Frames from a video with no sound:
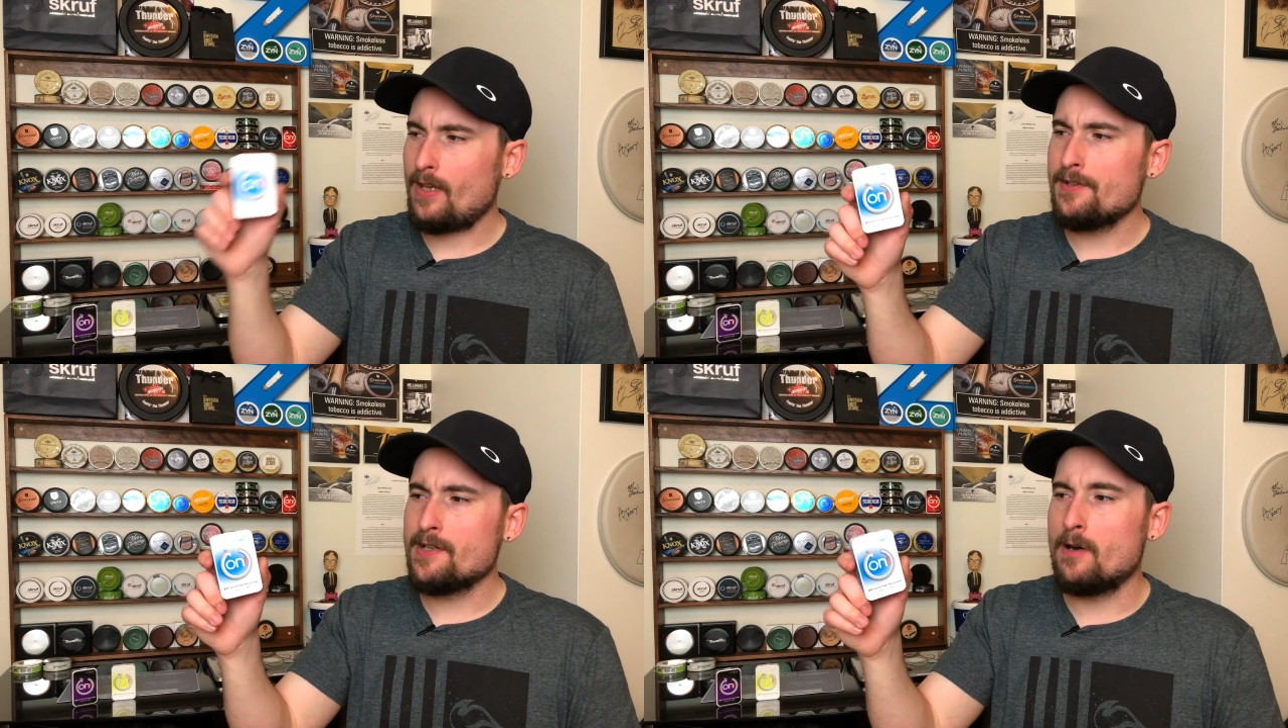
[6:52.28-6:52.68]

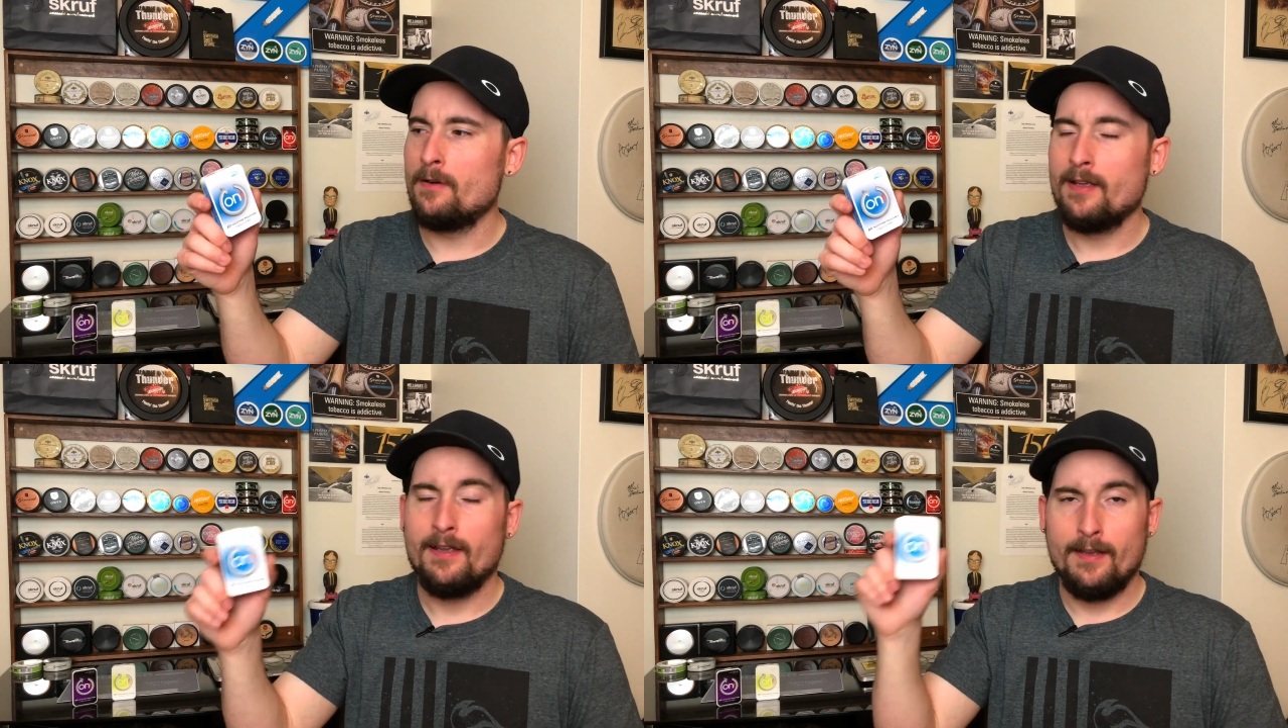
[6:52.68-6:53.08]

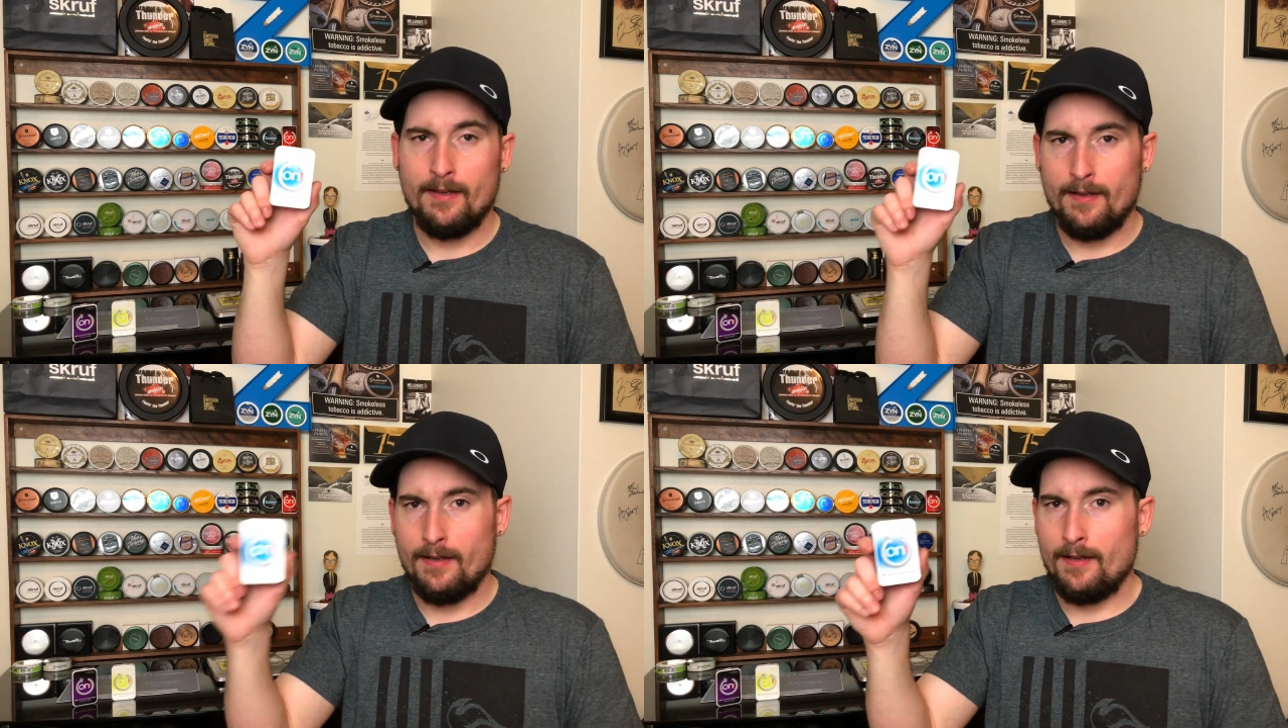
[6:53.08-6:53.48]
So,
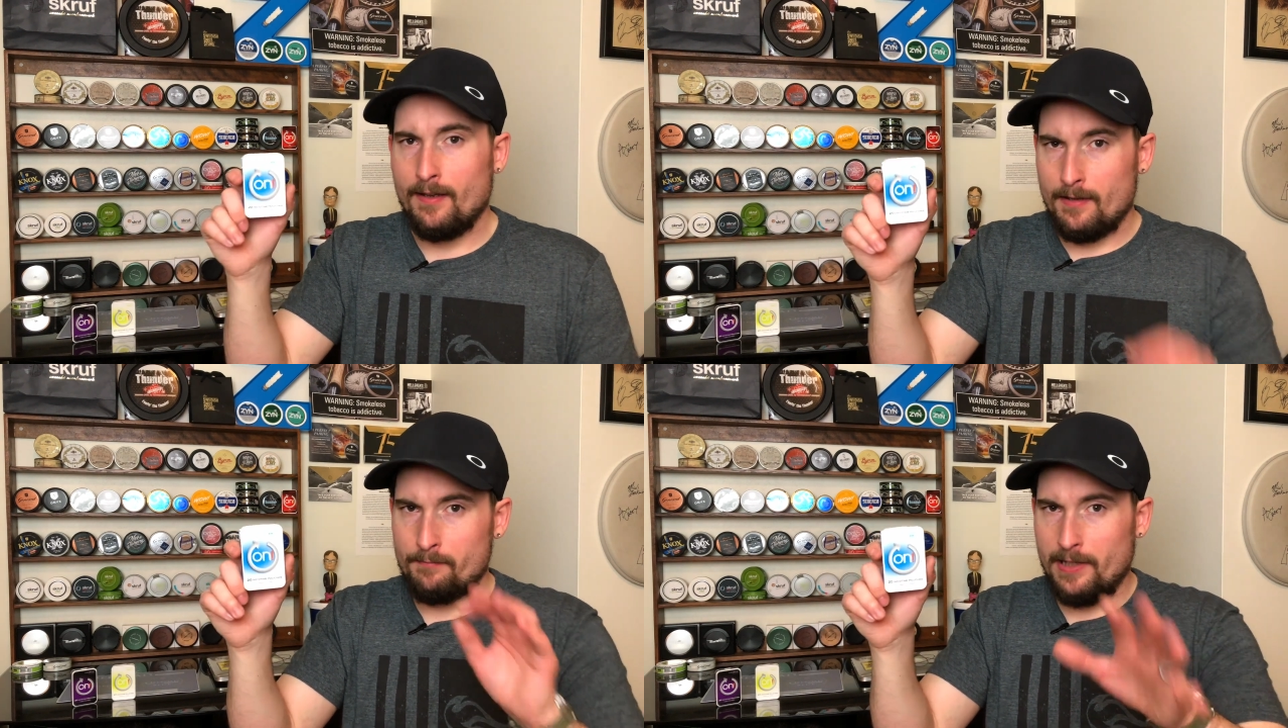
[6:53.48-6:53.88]

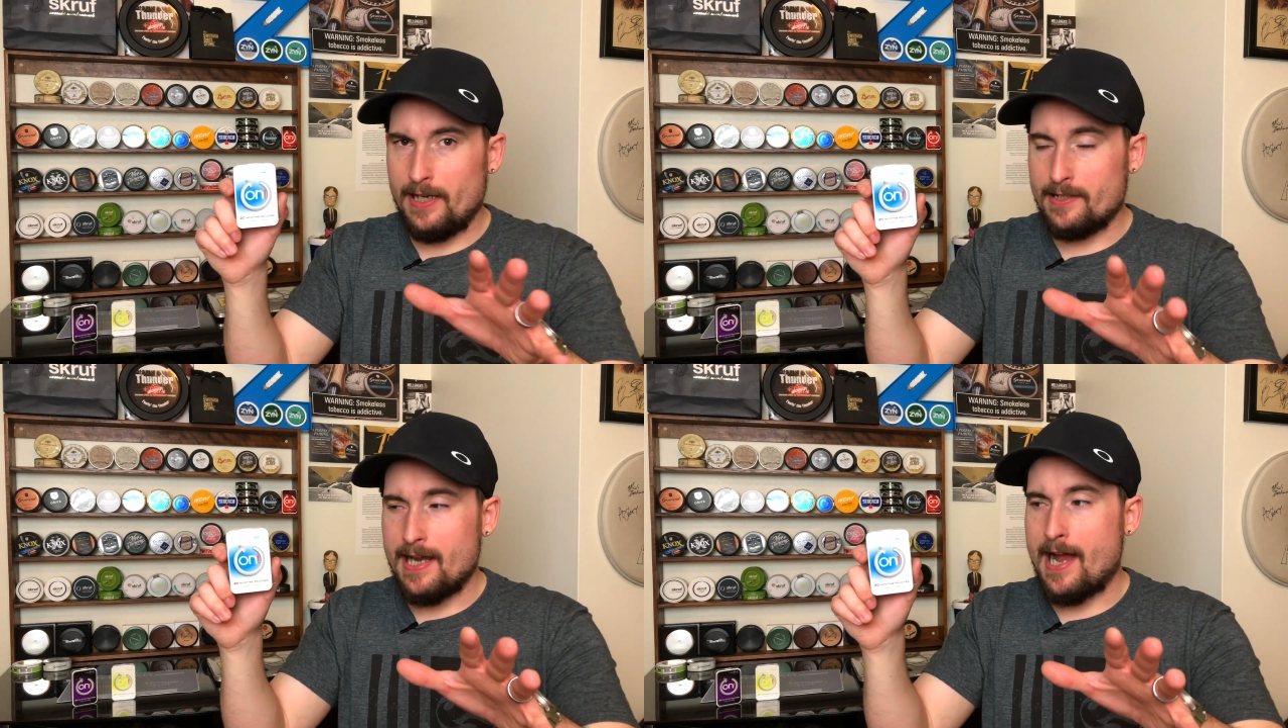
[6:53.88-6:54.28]

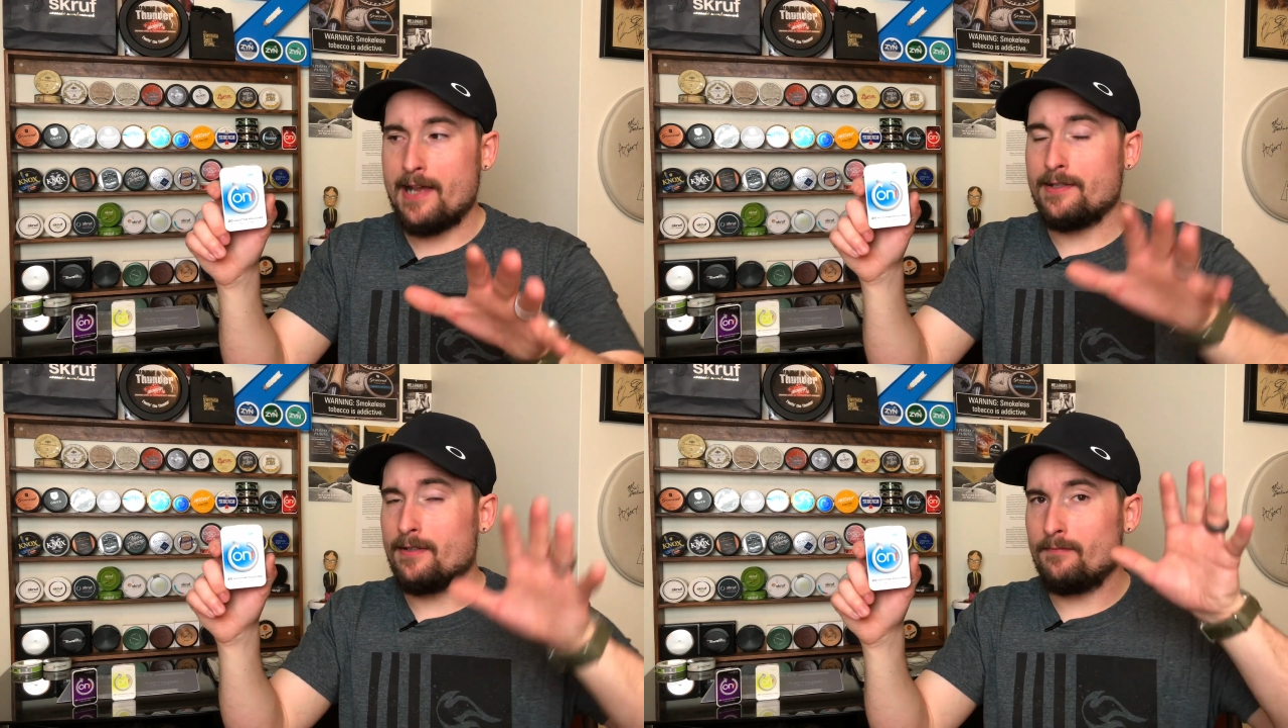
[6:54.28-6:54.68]
please,
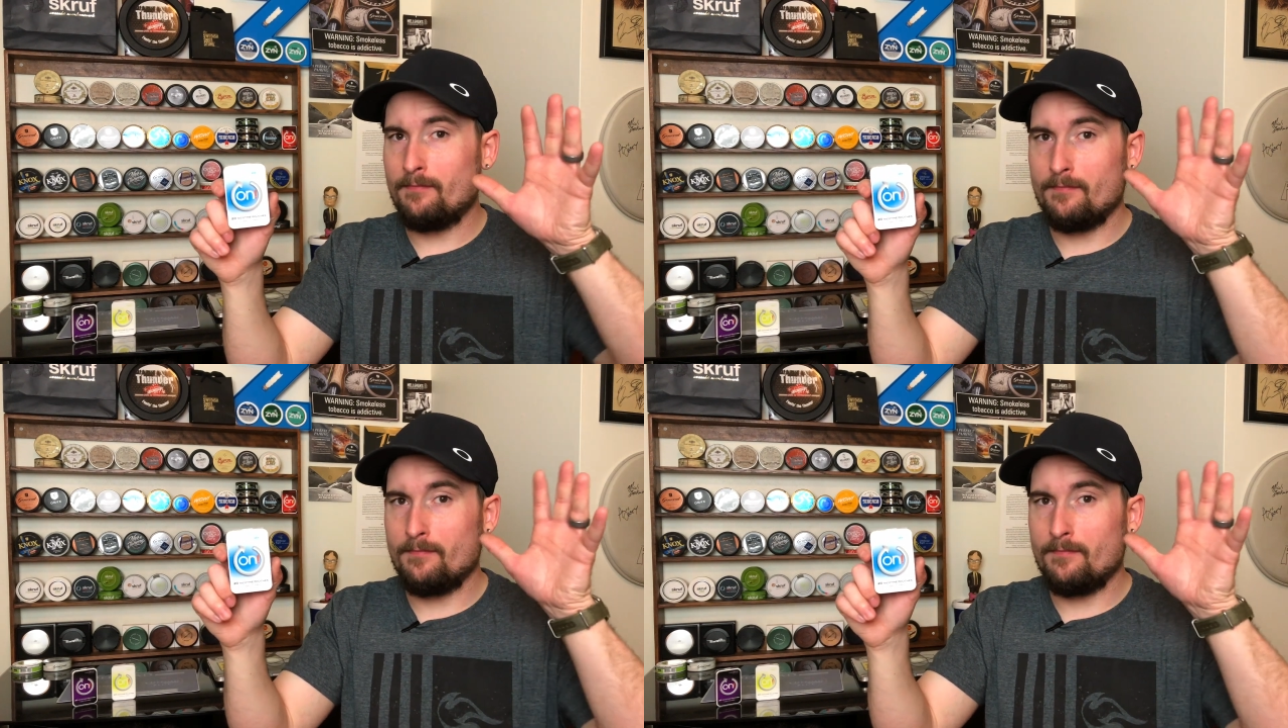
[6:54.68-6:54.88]
guys,